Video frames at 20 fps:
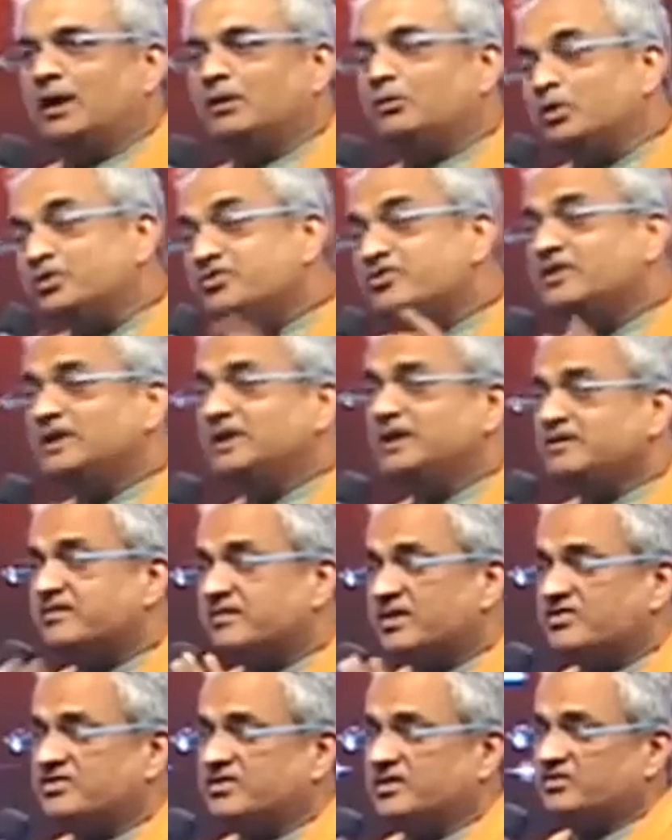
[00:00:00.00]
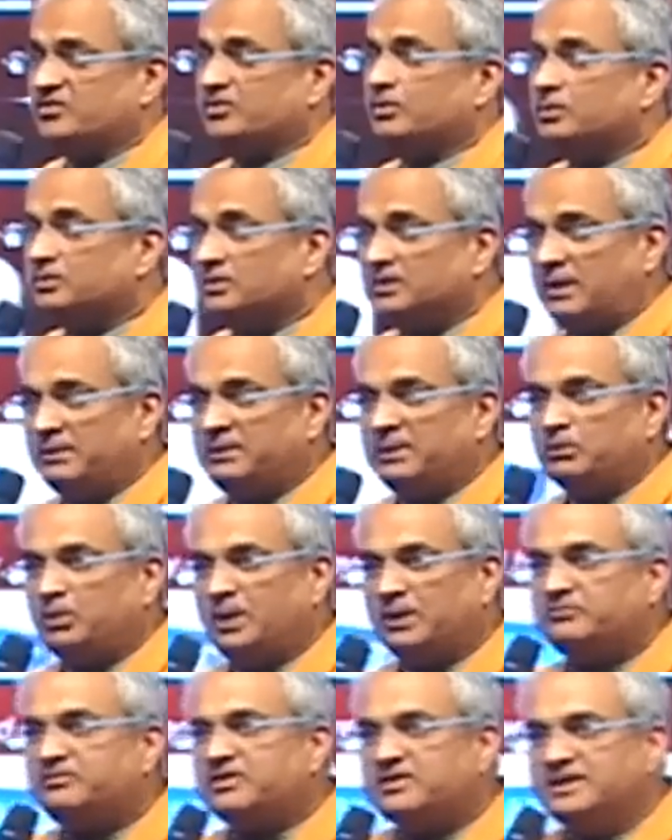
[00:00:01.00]
And what's really interesting, so, I mean,
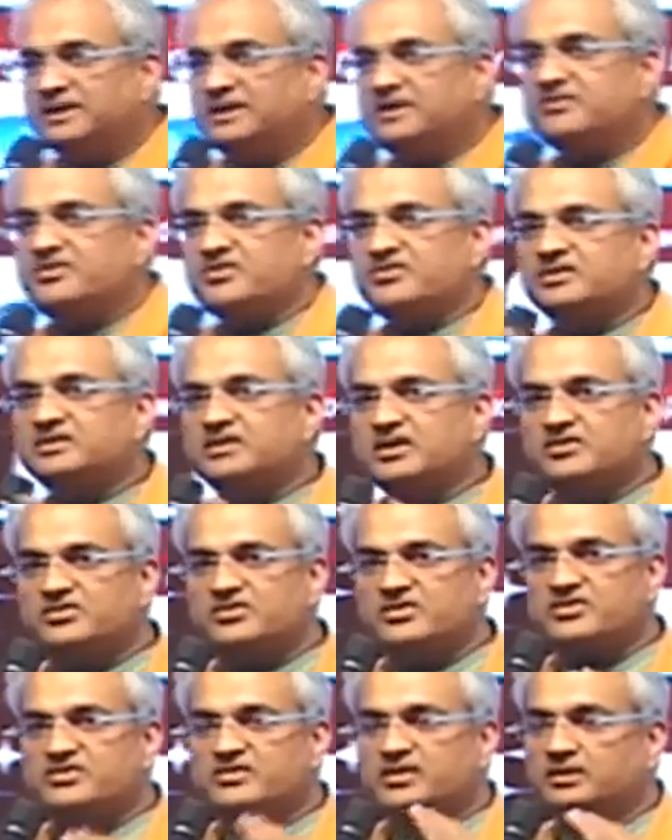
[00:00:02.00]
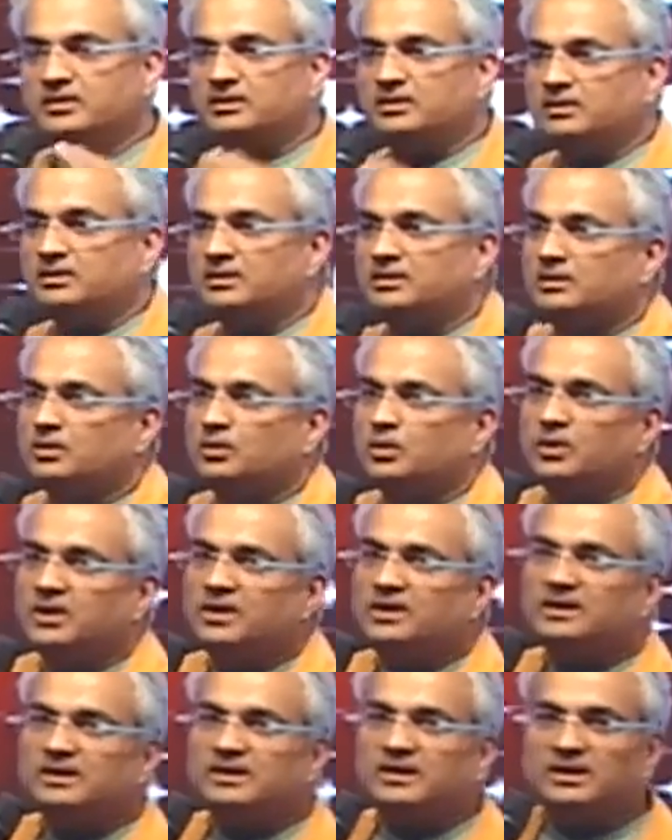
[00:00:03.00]
one of the really interesting things is that the
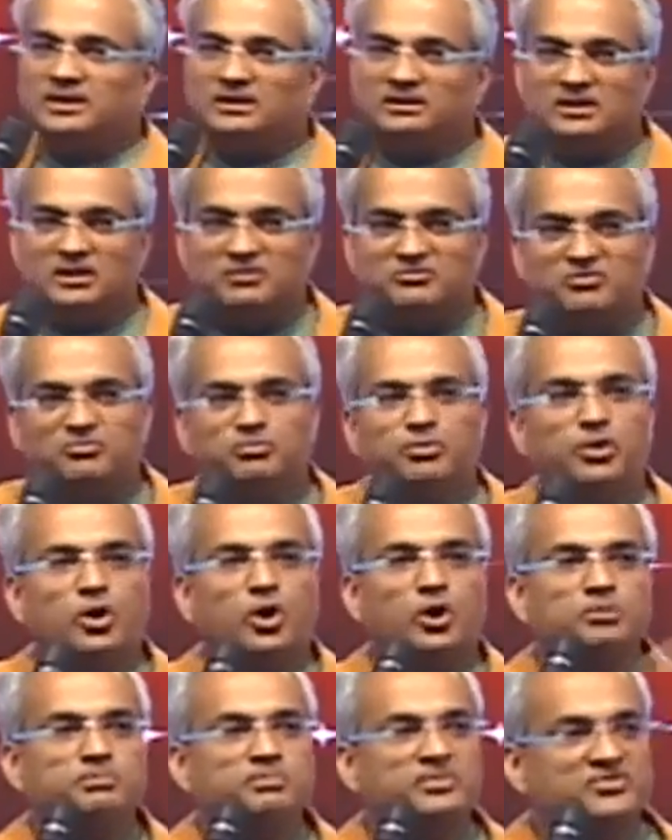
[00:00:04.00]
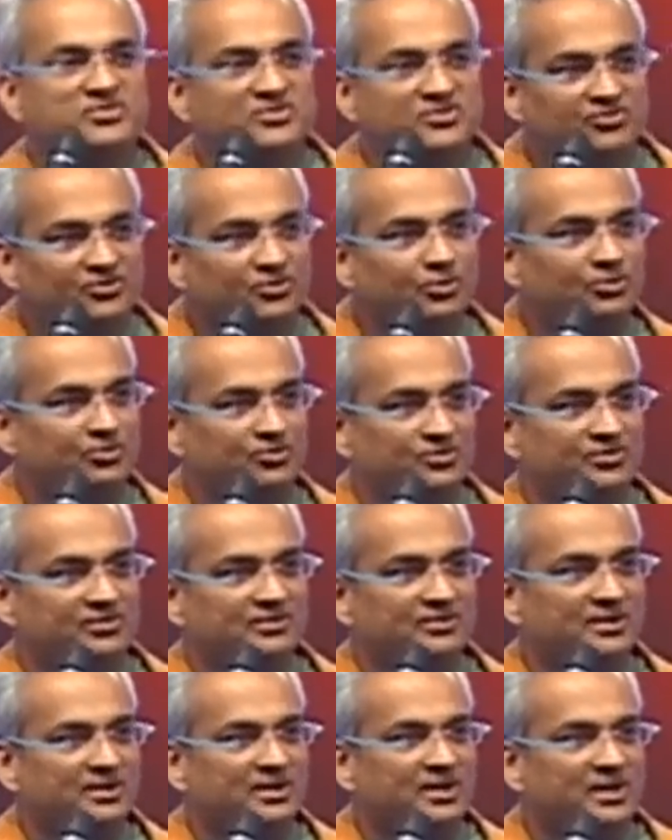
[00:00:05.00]
world, in terms of broad business strokes,